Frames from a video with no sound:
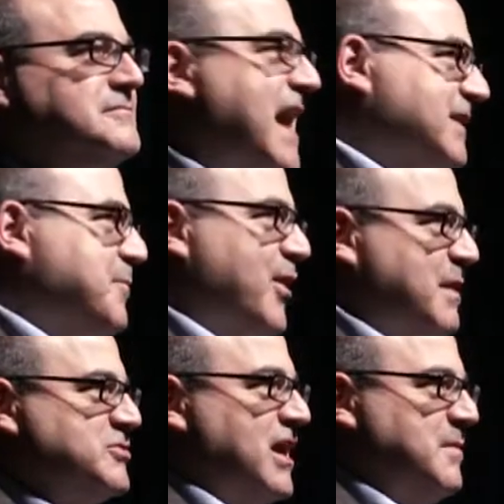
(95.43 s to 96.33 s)
Not the
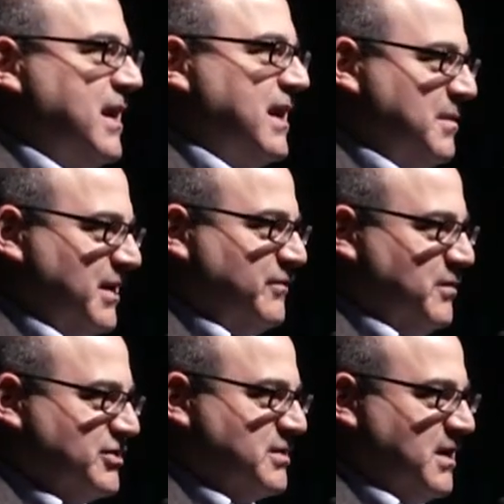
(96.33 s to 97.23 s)
point I'm trying to make. Anybody from
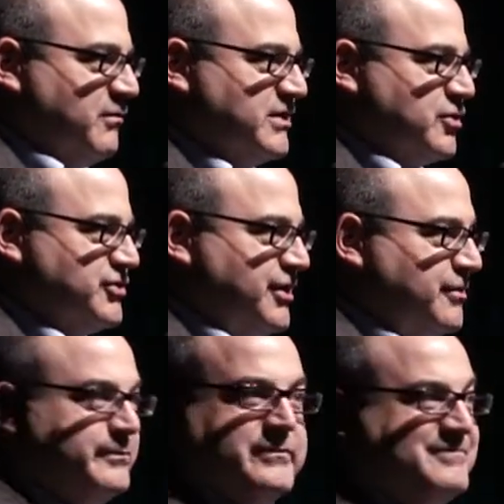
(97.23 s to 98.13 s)
Nielsen Media Research
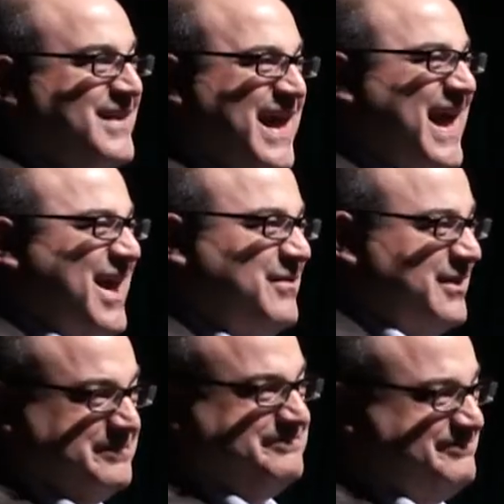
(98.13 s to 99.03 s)
here? I have
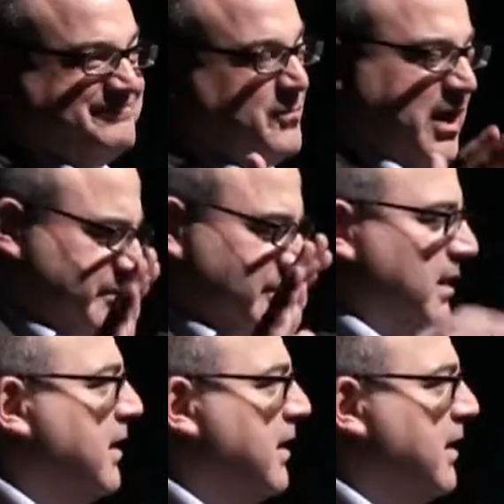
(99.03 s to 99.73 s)
anyway.